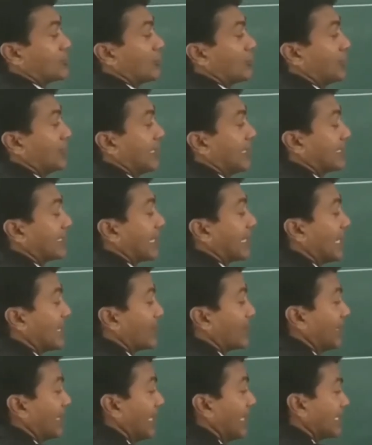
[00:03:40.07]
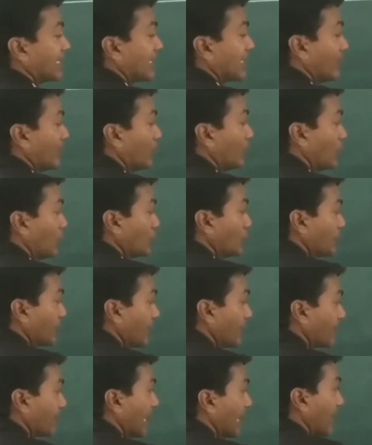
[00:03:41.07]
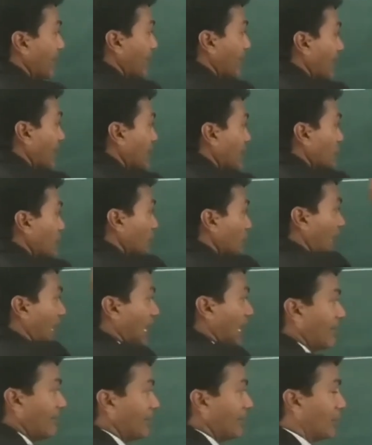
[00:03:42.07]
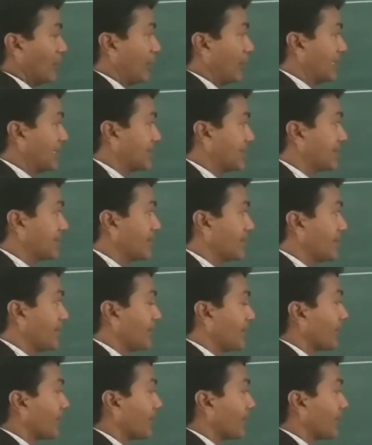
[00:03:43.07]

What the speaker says: So that carbon dioxide moves from capillaries to alveolus.